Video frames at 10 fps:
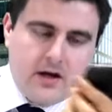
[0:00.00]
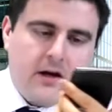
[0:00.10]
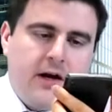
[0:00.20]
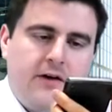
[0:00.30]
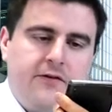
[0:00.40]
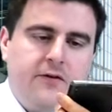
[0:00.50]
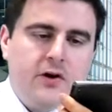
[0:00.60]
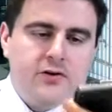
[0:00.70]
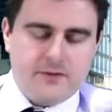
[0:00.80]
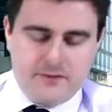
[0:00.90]
And I have
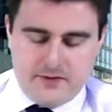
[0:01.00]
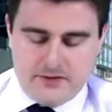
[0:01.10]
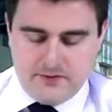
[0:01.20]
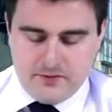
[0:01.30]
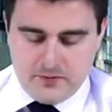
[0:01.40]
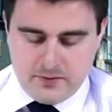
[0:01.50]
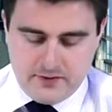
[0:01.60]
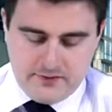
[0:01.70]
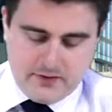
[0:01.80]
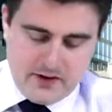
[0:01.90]

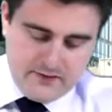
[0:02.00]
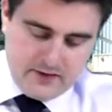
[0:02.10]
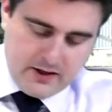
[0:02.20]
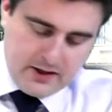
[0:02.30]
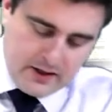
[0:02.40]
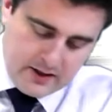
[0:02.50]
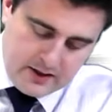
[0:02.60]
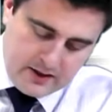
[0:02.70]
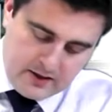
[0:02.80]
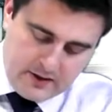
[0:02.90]
454.59
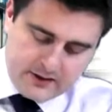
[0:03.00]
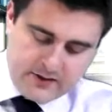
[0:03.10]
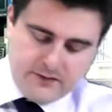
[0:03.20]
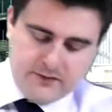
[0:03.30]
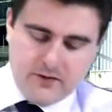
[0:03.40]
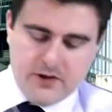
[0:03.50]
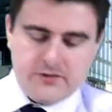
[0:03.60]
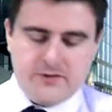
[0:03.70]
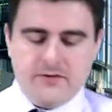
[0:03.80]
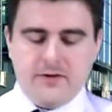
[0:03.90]
and answer
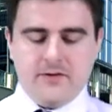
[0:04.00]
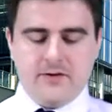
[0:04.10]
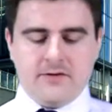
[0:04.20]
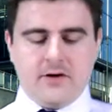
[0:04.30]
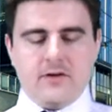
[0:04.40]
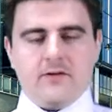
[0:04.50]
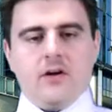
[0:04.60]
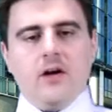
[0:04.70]
455.